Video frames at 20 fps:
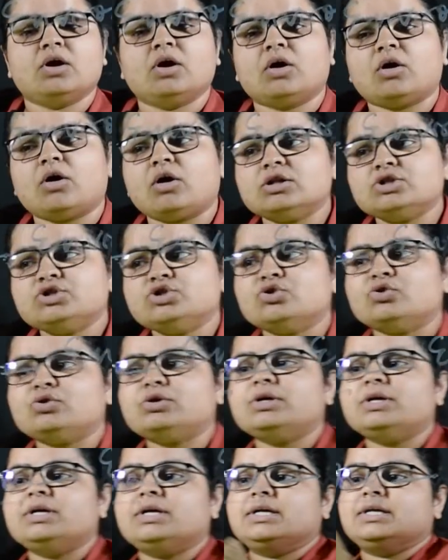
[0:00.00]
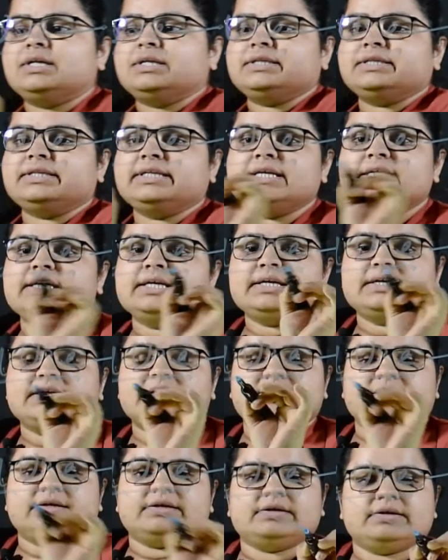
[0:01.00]
Also, the
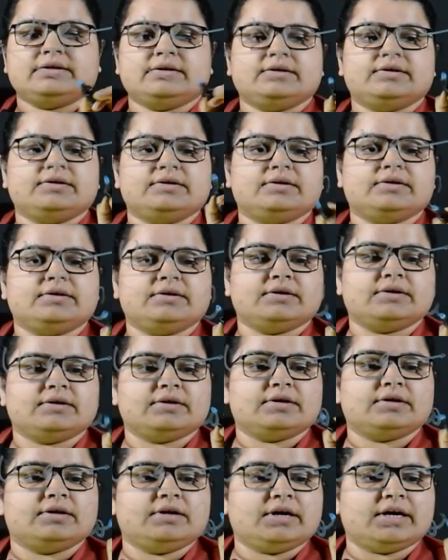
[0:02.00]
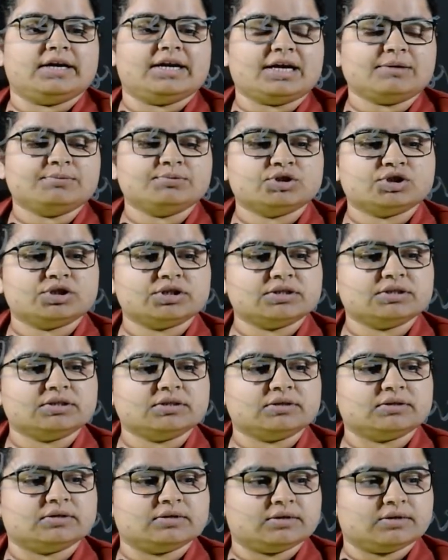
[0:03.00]
corruption
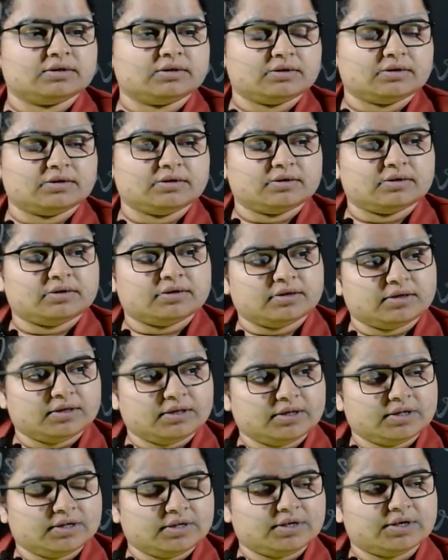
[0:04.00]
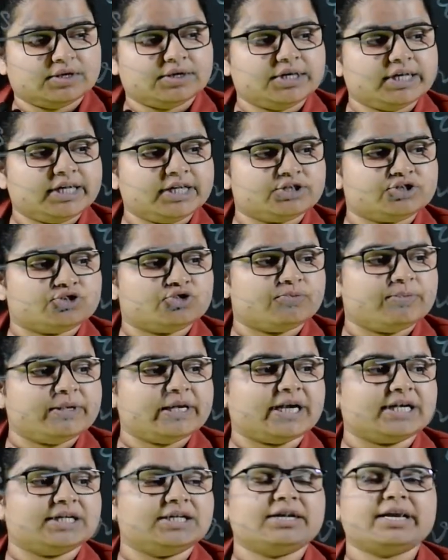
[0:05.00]
needs to be
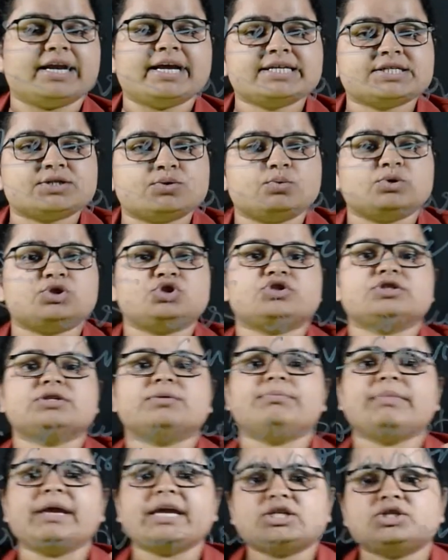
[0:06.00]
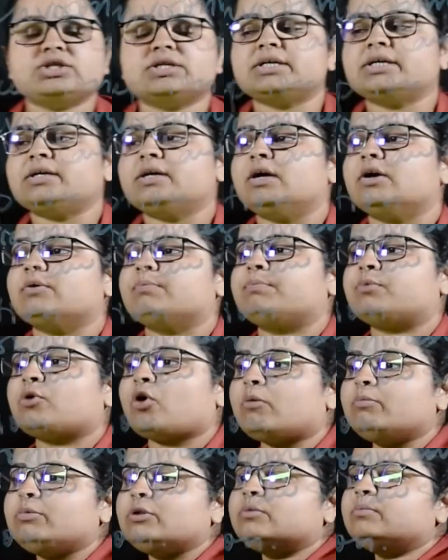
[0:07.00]
addressed, which is a major
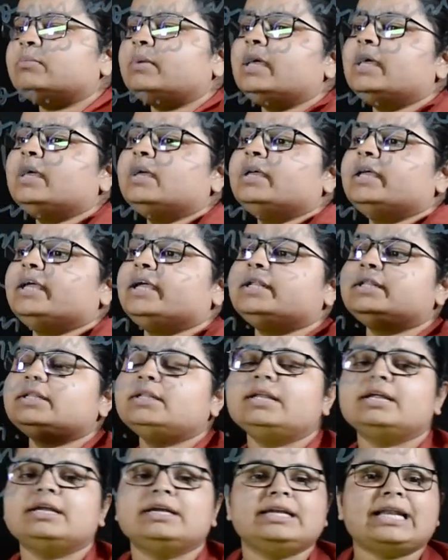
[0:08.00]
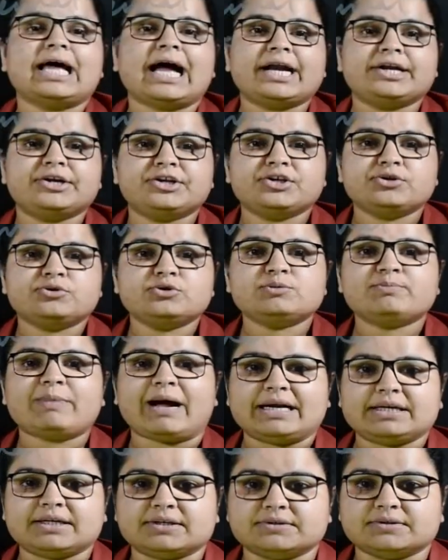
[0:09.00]
problem in land use
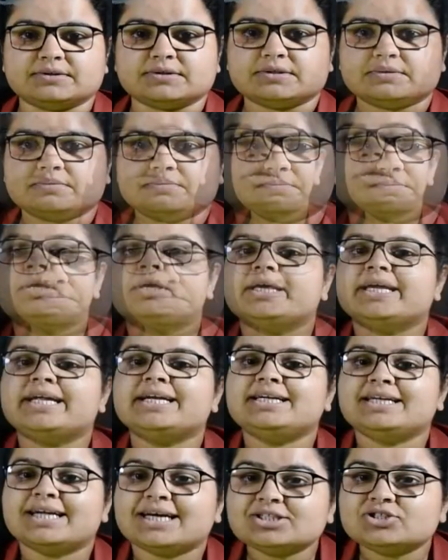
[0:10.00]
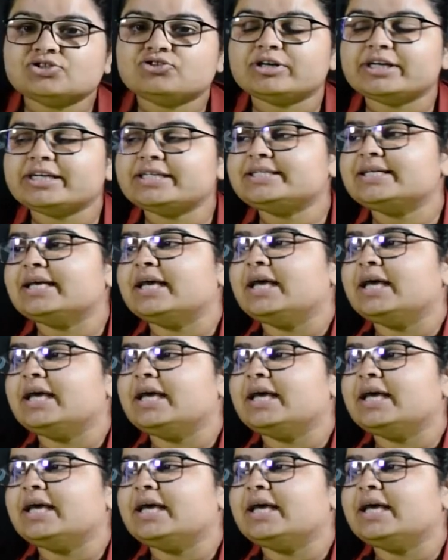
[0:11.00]
patterns. Industries